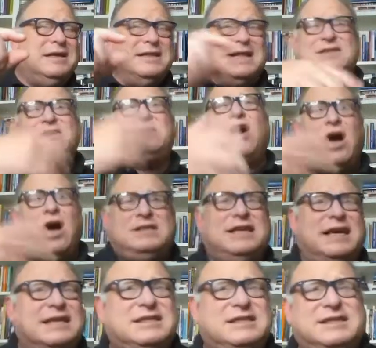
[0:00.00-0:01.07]
That's
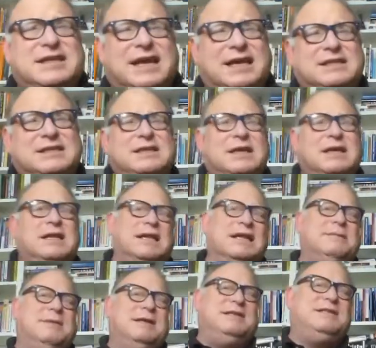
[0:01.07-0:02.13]
context text.
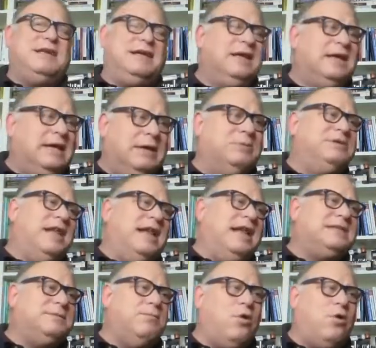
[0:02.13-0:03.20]
Like it might say it was the
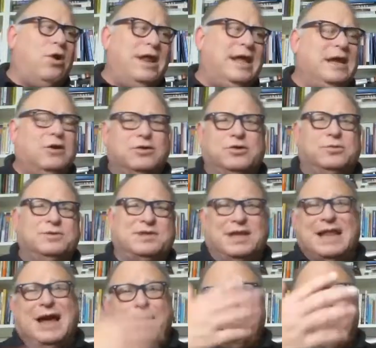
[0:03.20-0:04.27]
next morning, or there was a
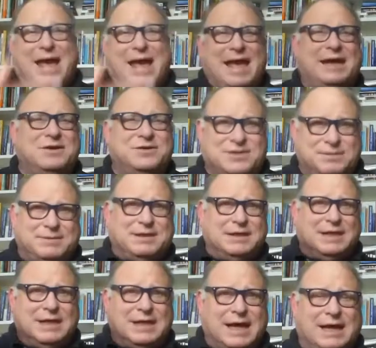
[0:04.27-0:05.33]
loud bang, or
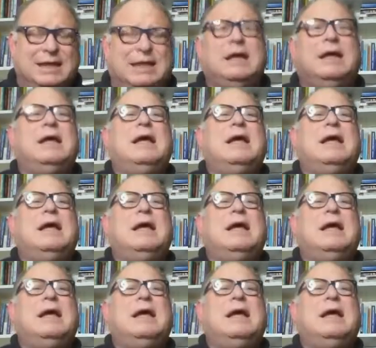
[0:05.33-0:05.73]
something like that.